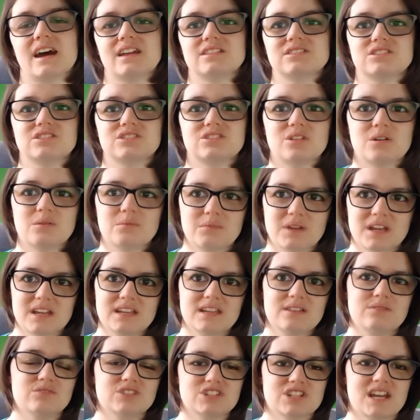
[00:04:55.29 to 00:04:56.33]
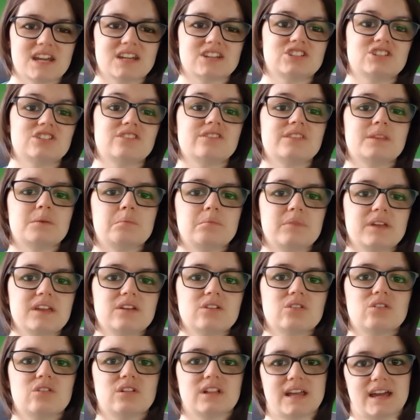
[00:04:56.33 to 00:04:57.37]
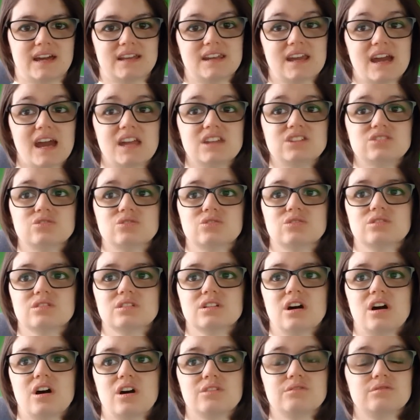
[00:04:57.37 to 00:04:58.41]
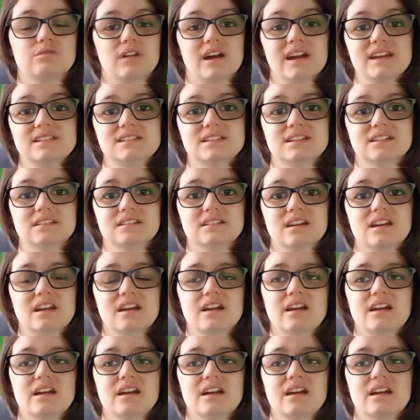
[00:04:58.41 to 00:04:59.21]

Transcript: and stop making rejection the be-all and end-all of writing.